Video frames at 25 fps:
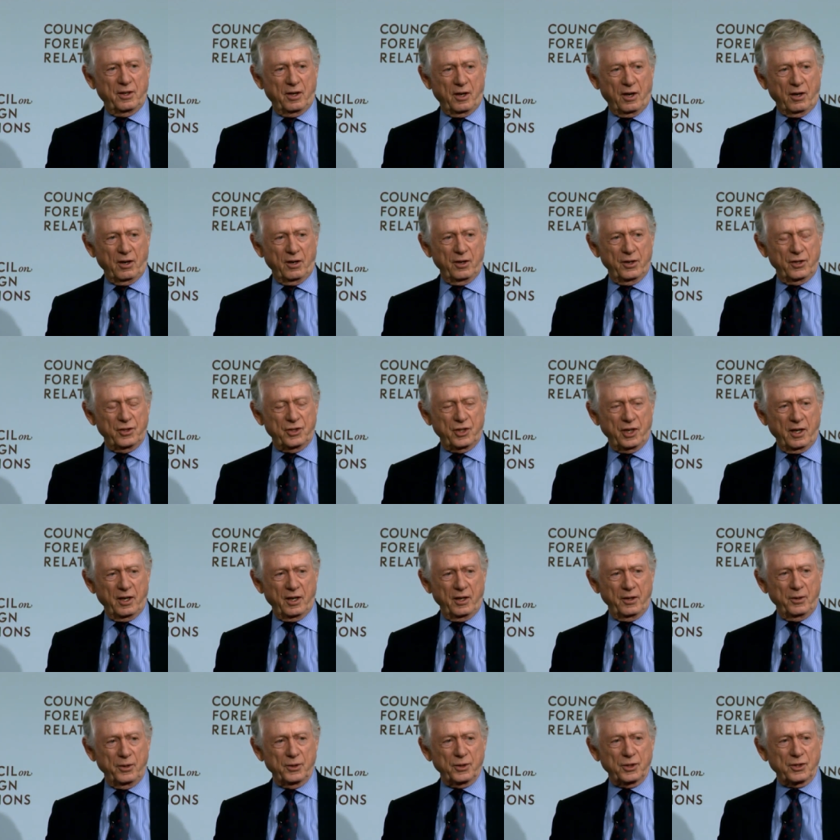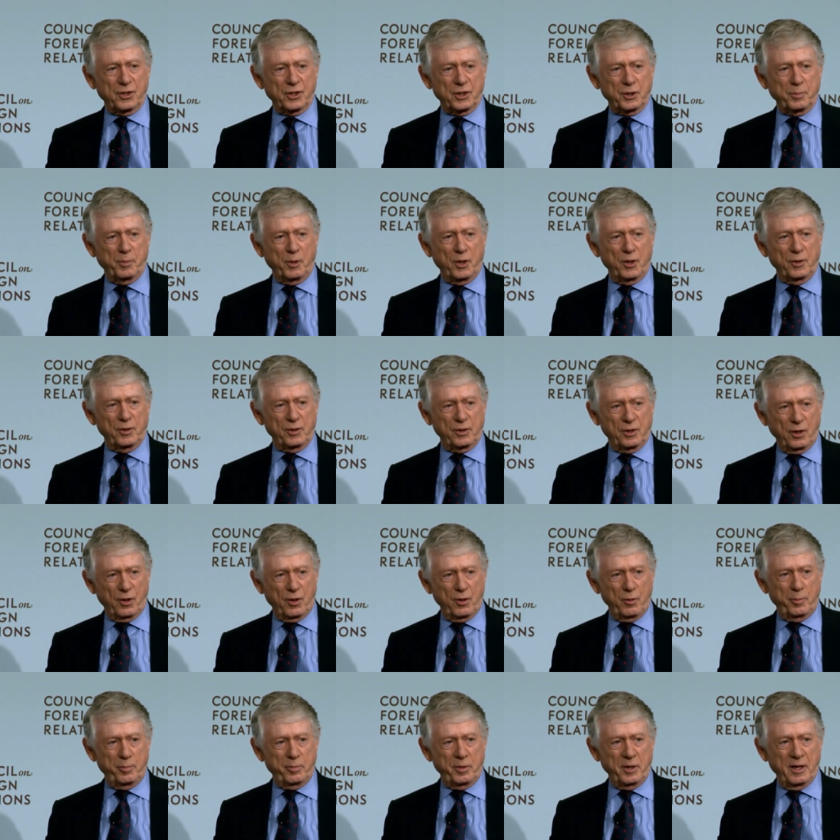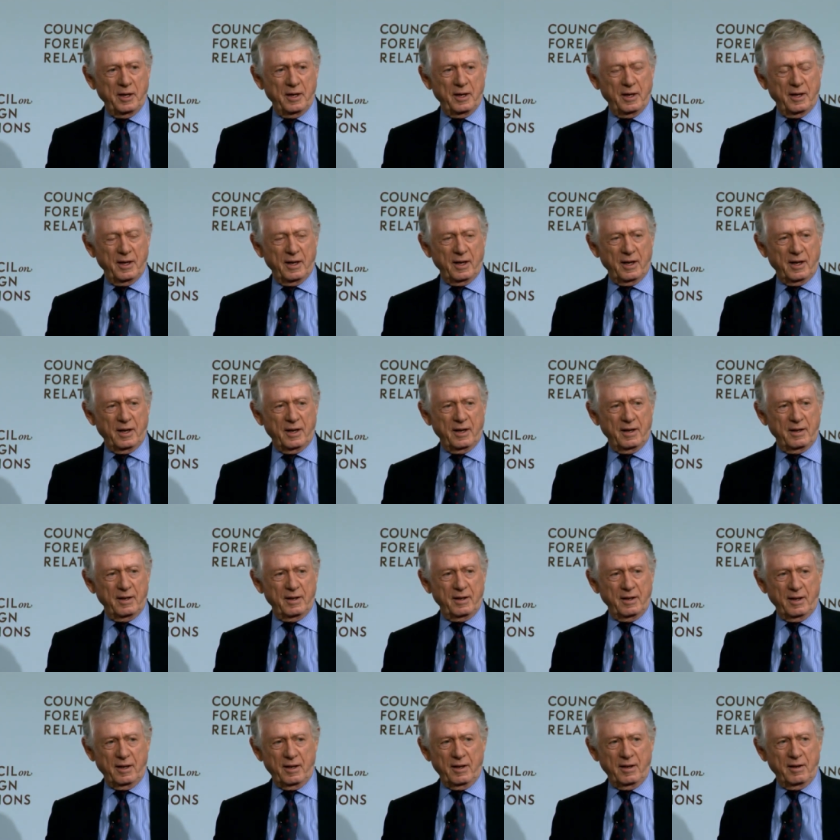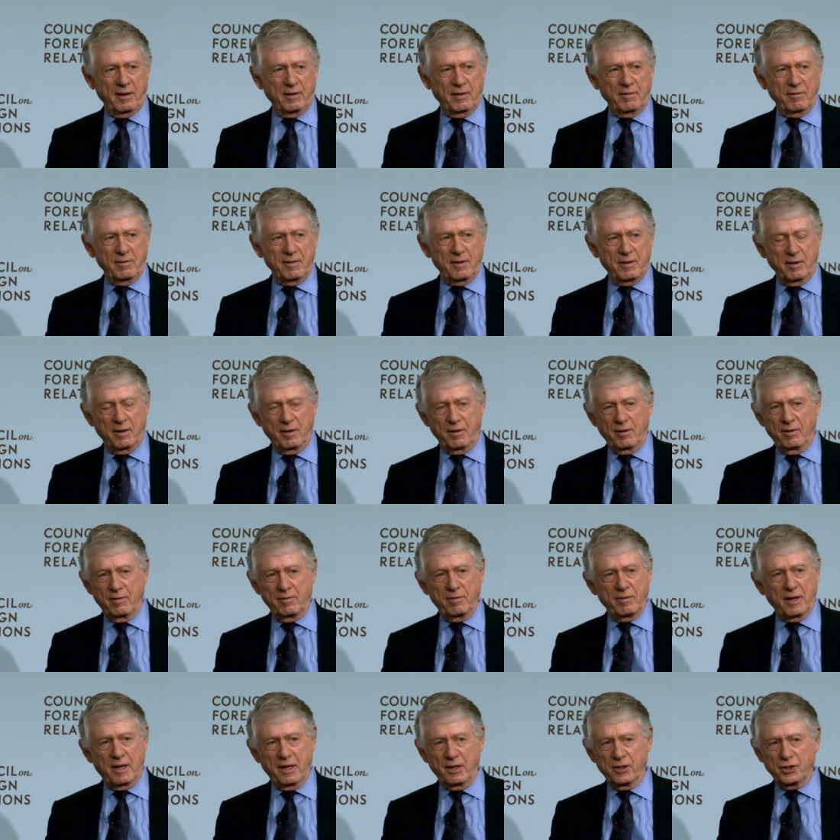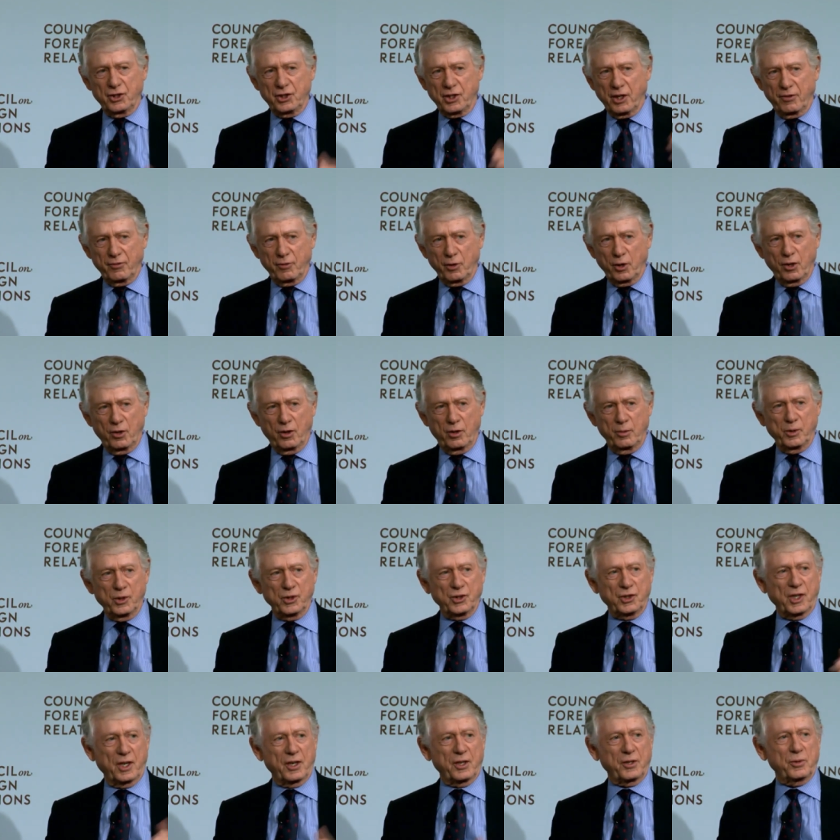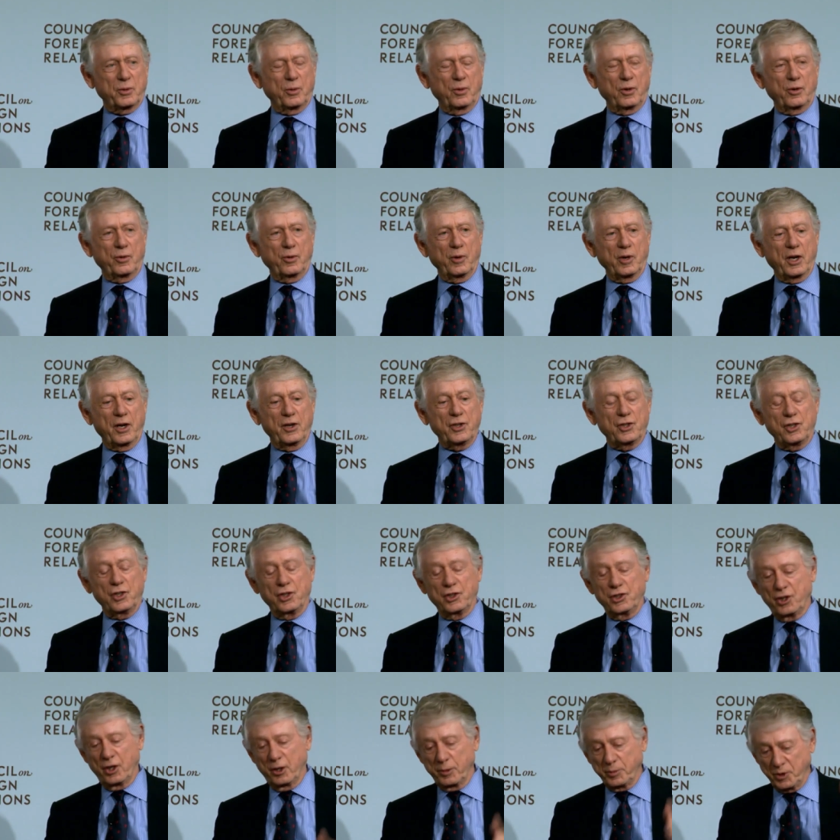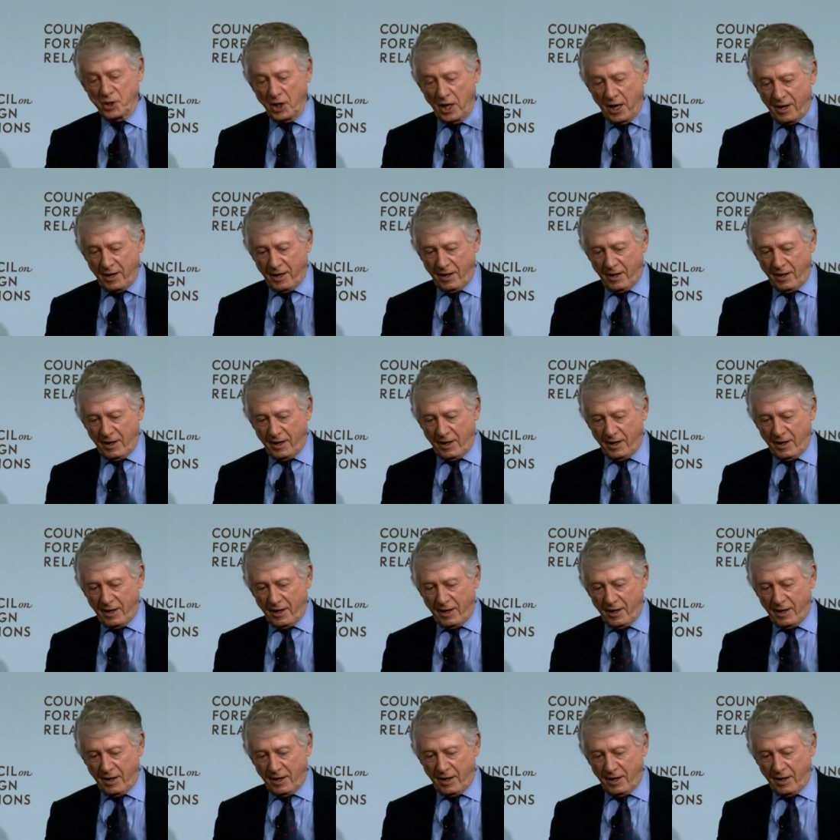college, and I used to smoke dope and, and uh, had several homosexual relationships,